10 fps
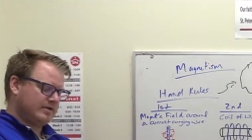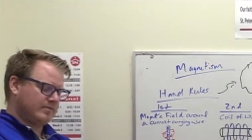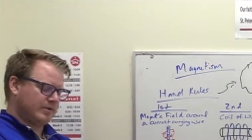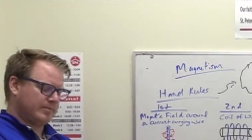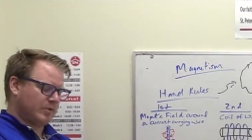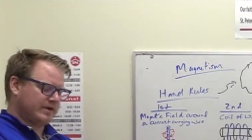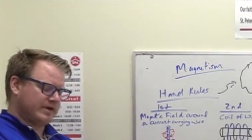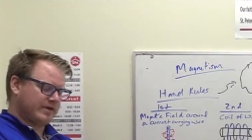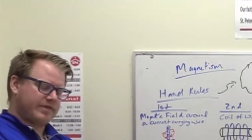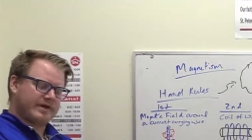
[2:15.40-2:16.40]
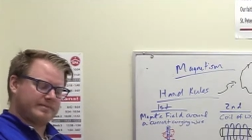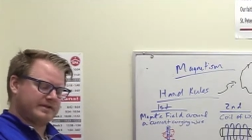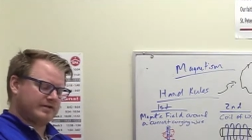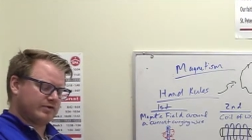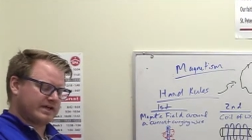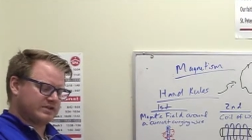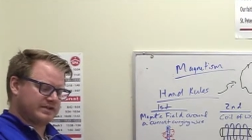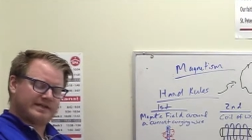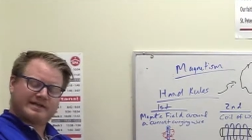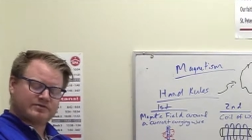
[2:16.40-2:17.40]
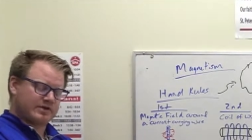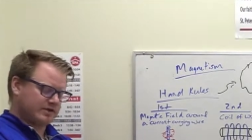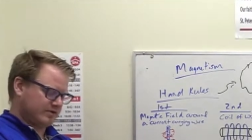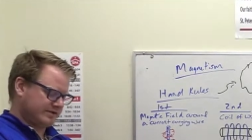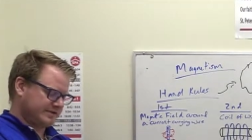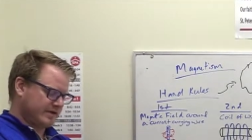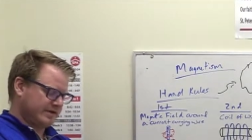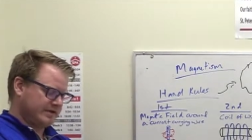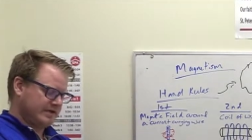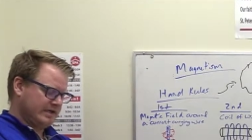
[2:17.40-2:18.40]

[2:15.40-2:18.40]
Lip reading: we're pointing our thumb in the direction the electron current's going,